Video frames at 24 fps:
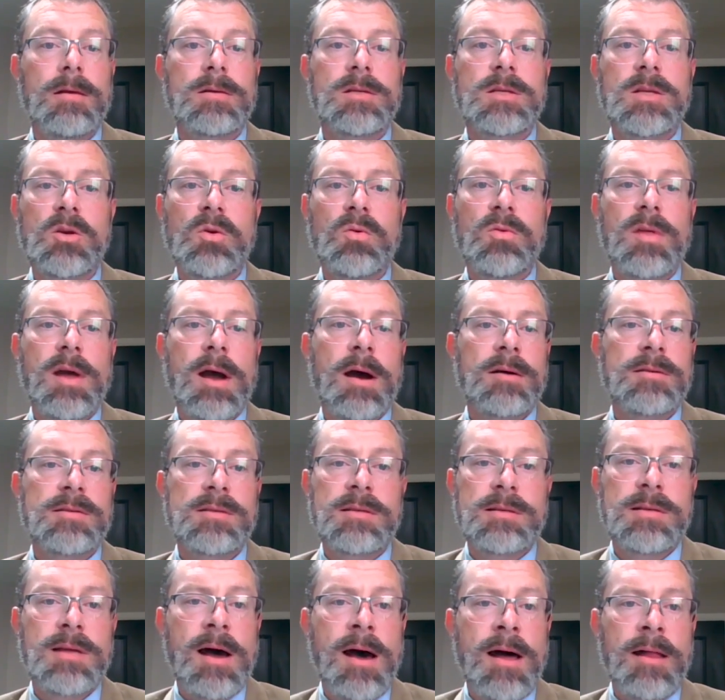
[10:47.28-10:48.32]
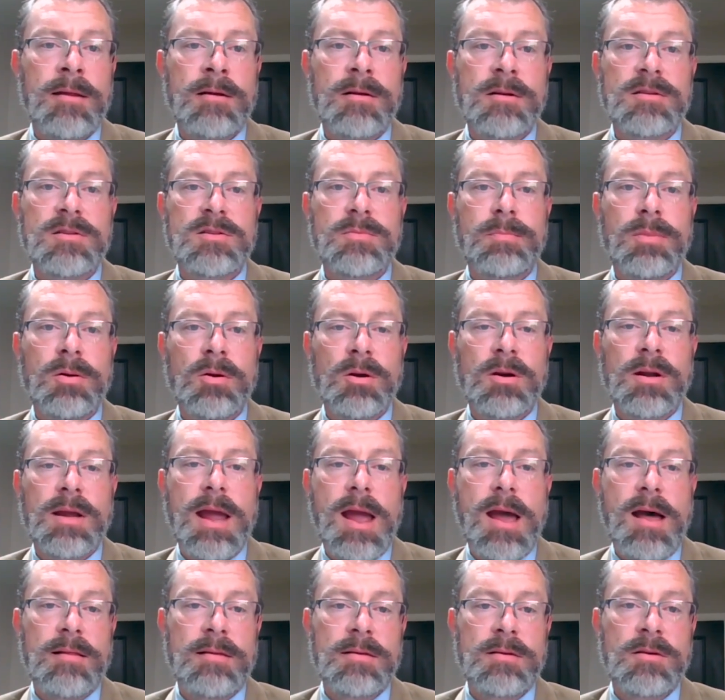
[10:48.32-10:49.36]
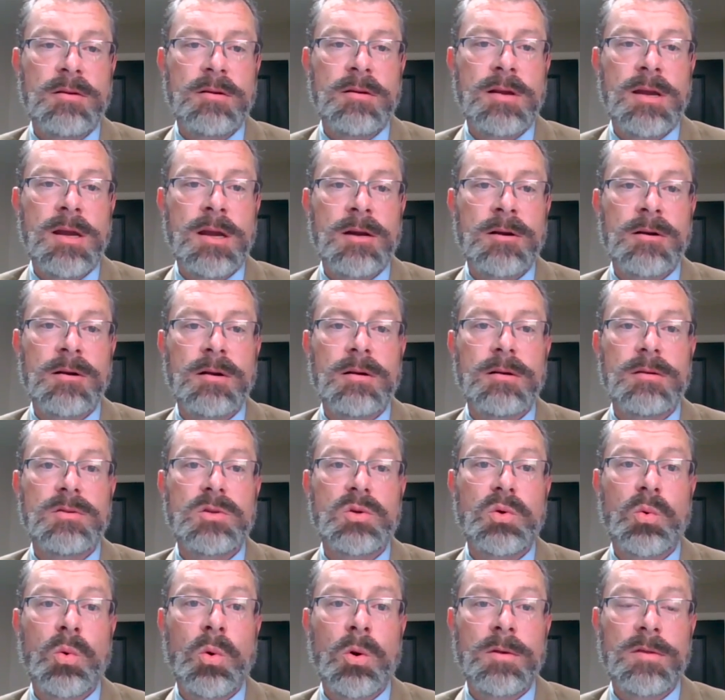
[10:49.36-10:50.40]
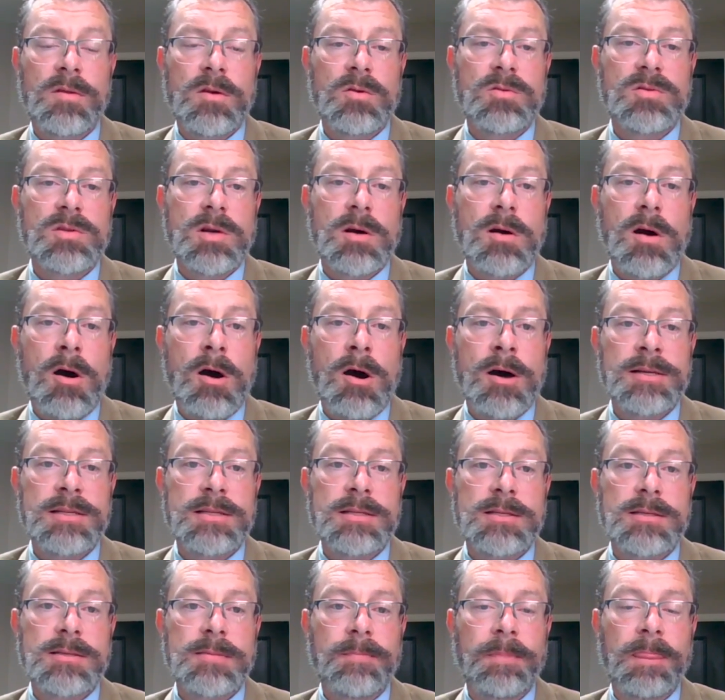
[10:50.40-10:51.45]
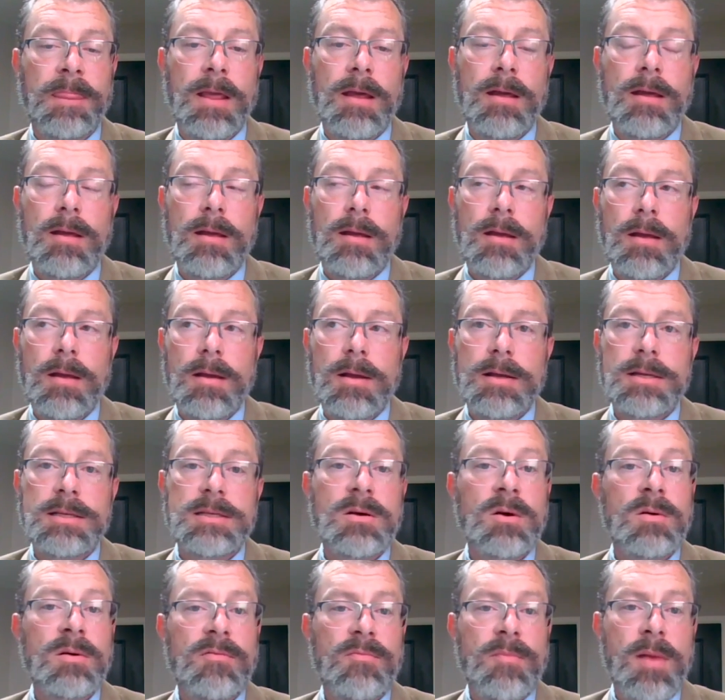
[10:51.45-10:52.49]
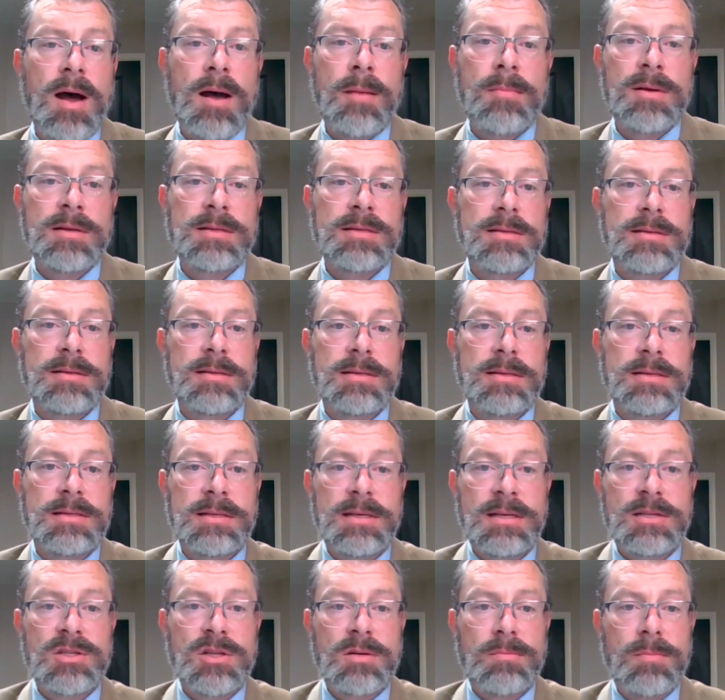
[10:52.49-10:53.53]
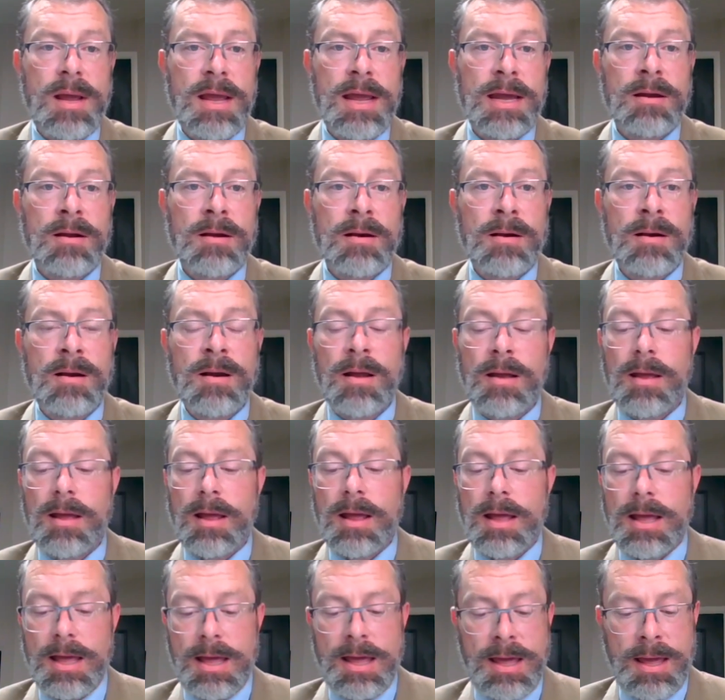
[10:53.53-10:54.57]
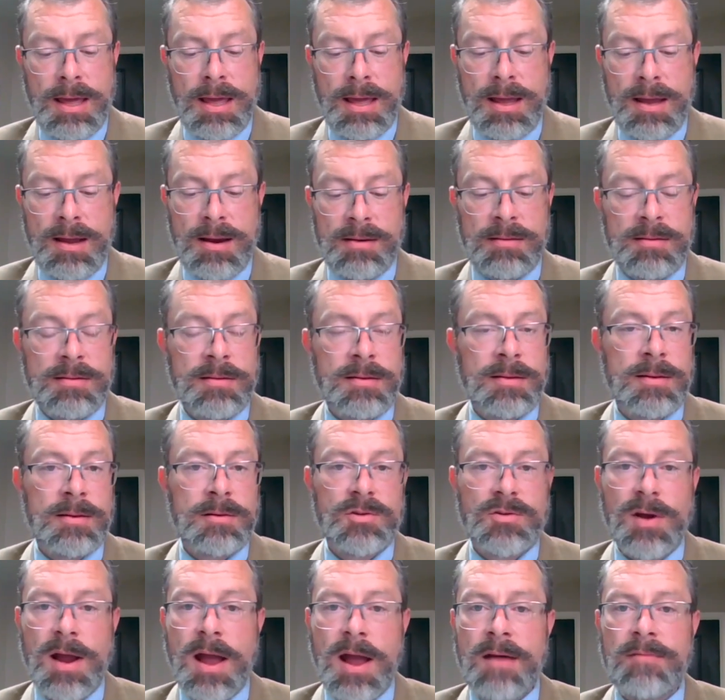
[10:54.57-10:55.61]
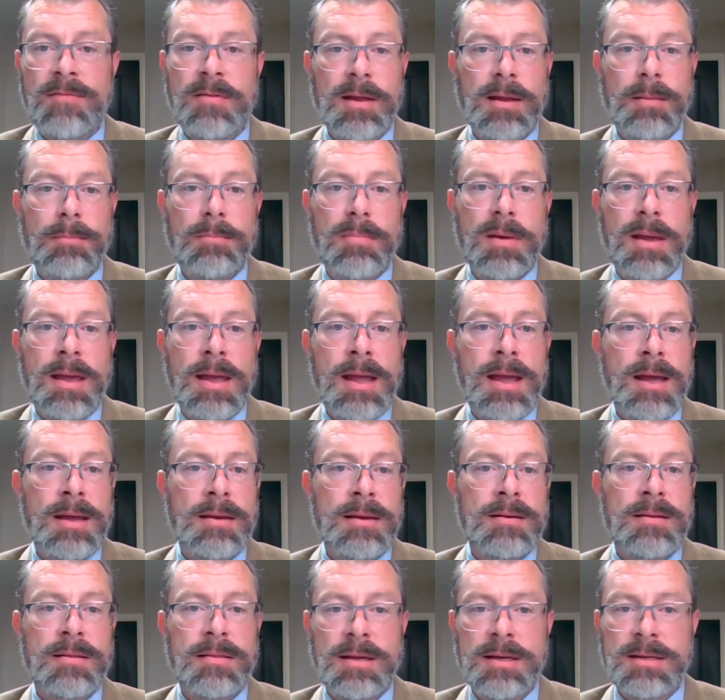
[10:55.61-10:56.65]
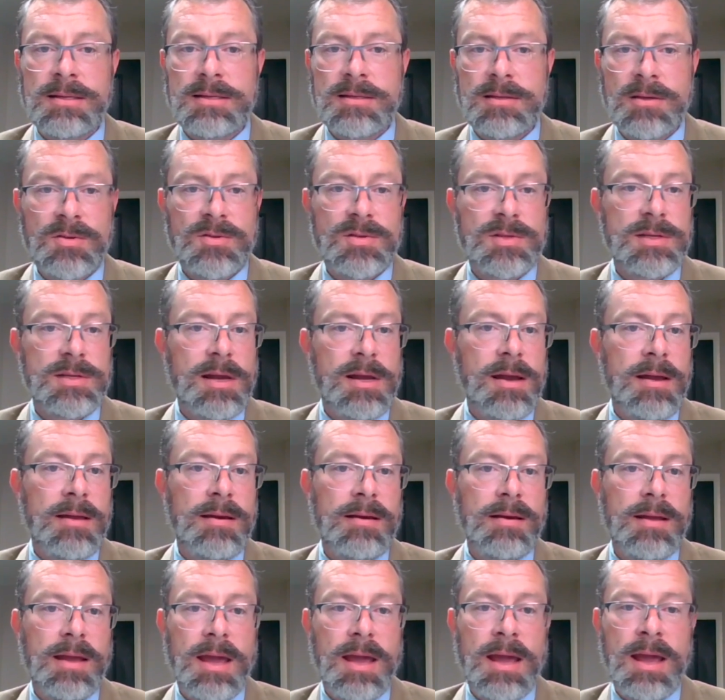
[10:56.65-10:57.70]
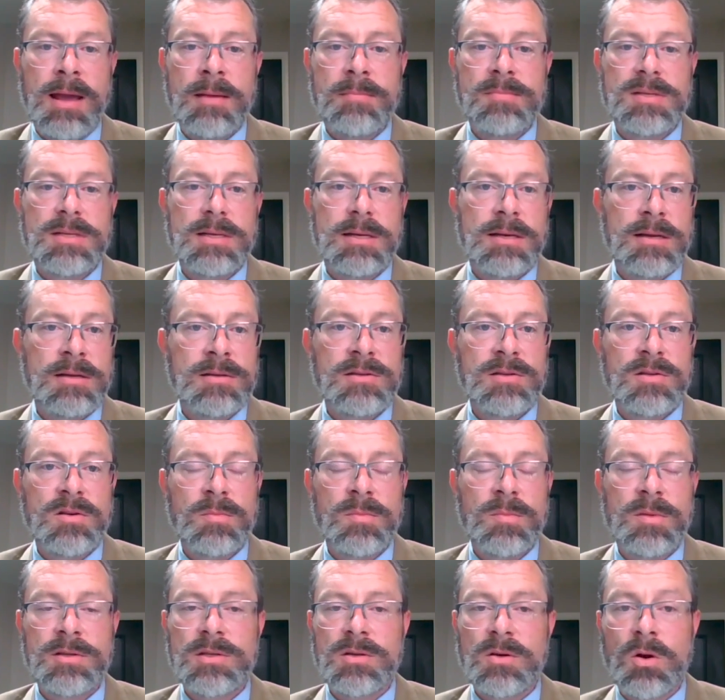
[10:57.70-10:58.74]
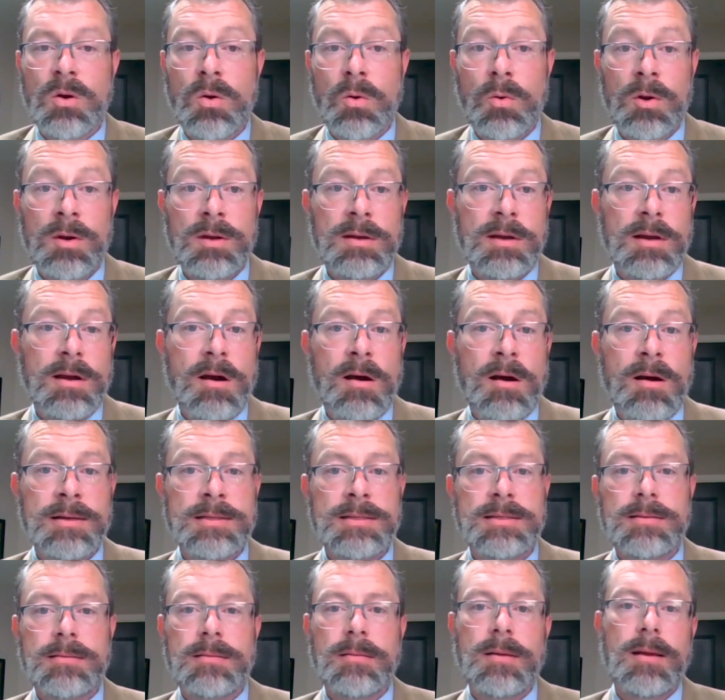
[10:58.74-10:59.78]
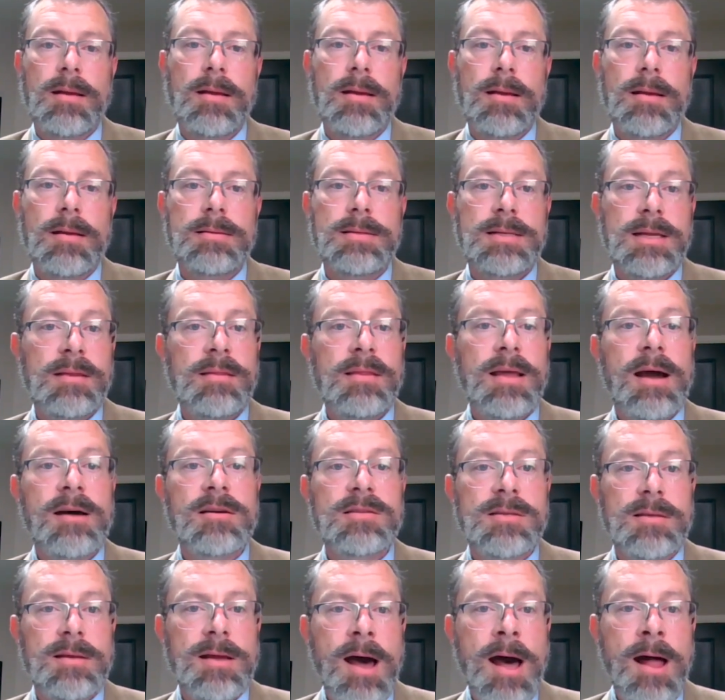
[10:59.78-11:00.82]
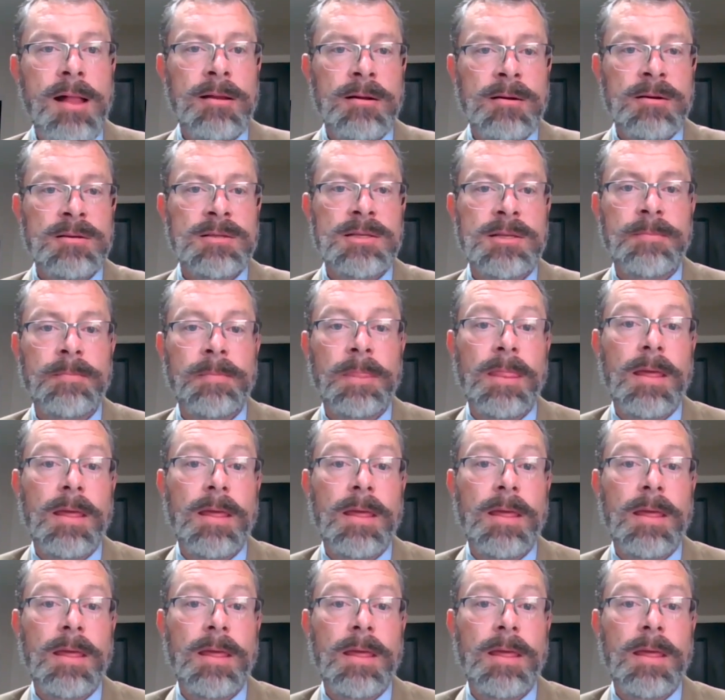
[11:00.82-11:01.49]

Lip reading: $2,000 per calendar year toward those costs. So if mom is the decision maker and the traveling band and the associated camps and instruments are going to cost $10,000,